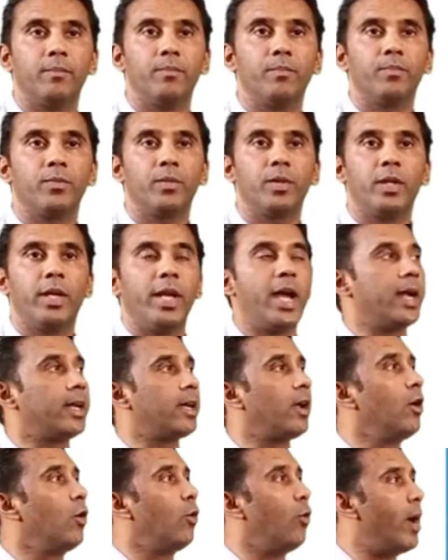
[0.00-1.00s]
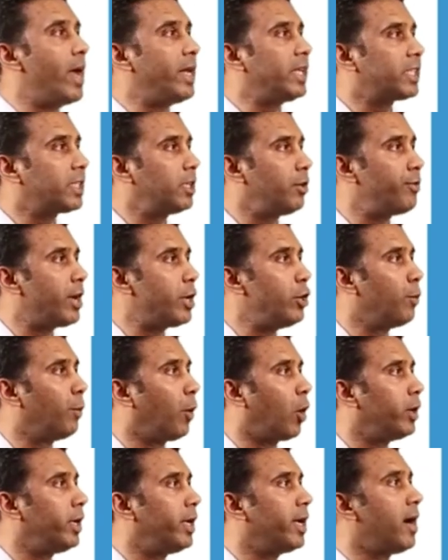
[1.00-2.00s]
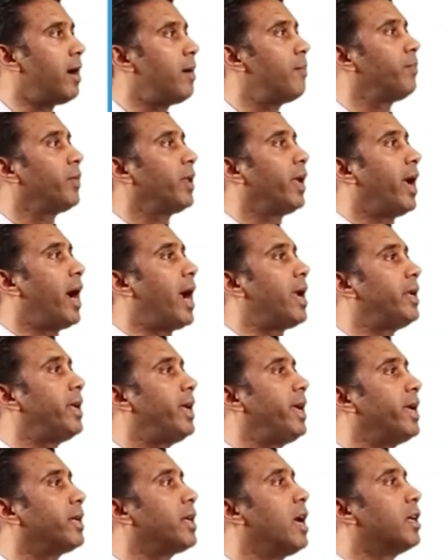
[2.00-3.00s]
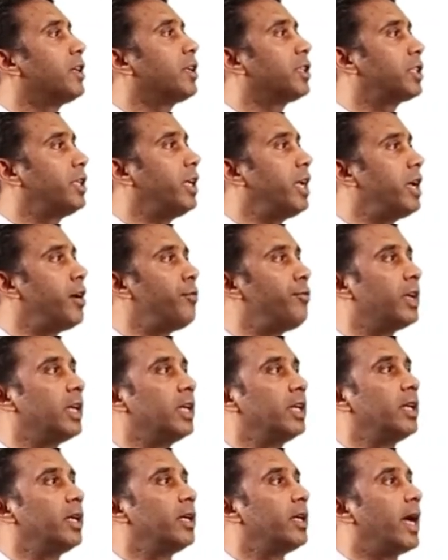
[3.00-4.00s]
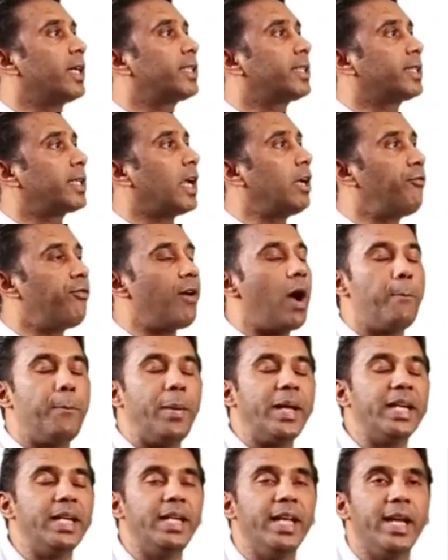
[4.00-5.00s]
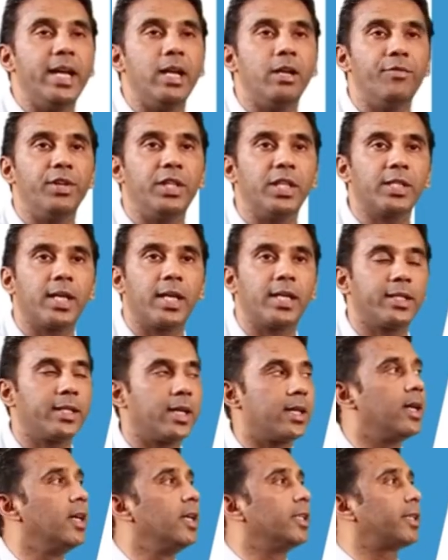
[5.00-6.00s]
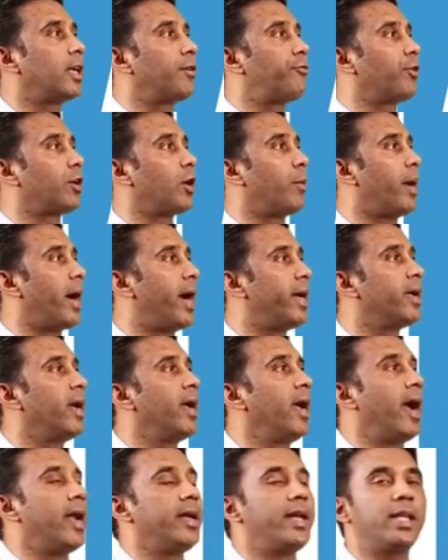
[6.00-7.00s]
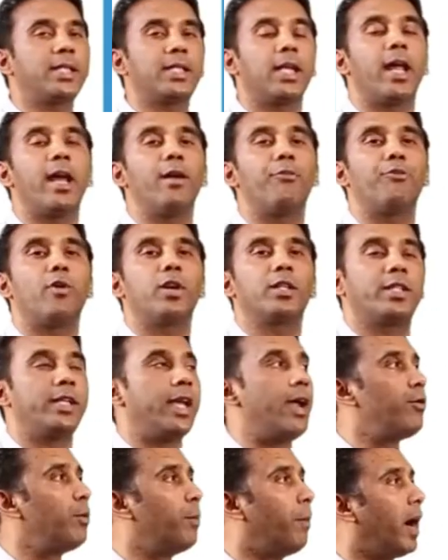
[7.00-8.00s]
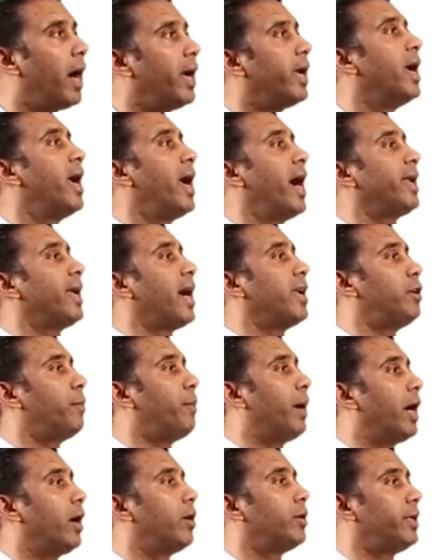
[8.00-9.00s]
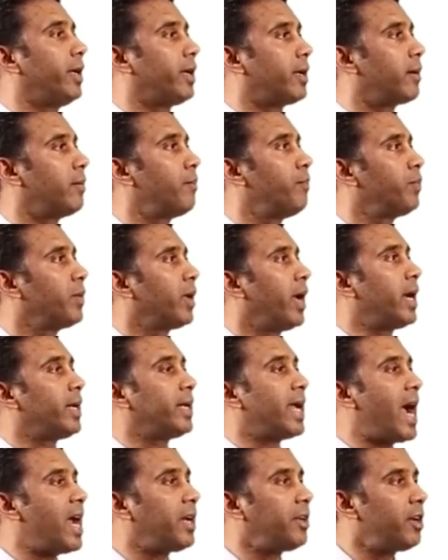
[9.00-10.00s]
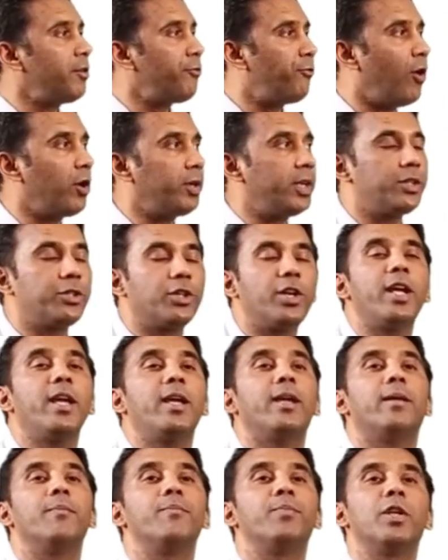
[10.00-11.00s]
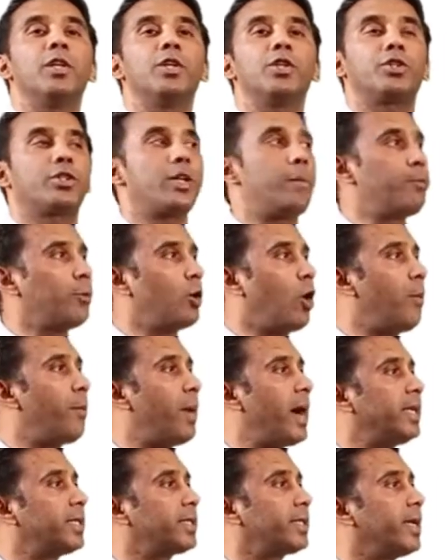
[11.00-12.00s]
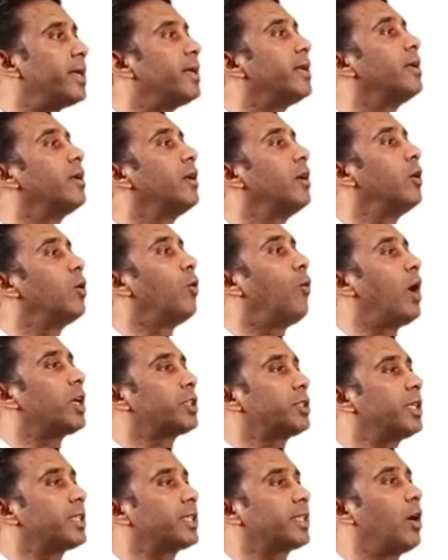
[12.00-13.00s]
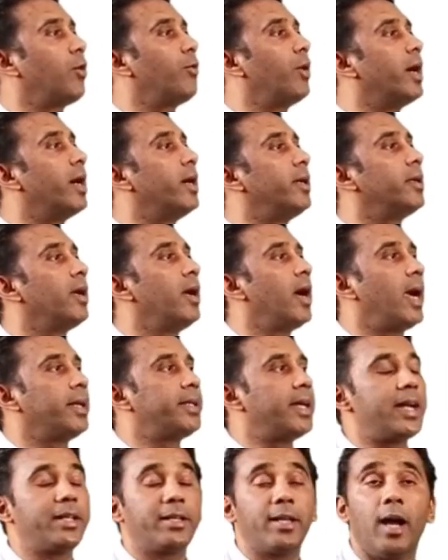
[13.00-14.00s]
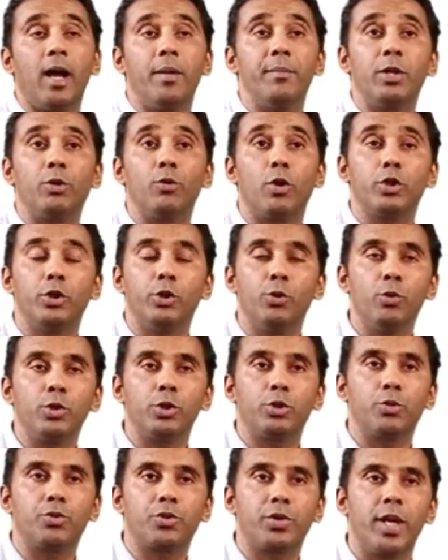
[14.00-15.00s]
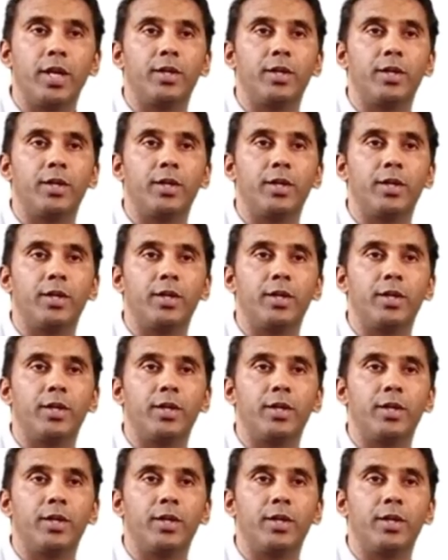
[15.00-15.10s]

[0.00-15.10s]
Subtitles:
He had a very severe pneumonia, and he received a sulfapyridine, which is another sulfonamide, and his life was saved by an antibiotic. And 1943, streptomycin was discovered. At that time it was used to treat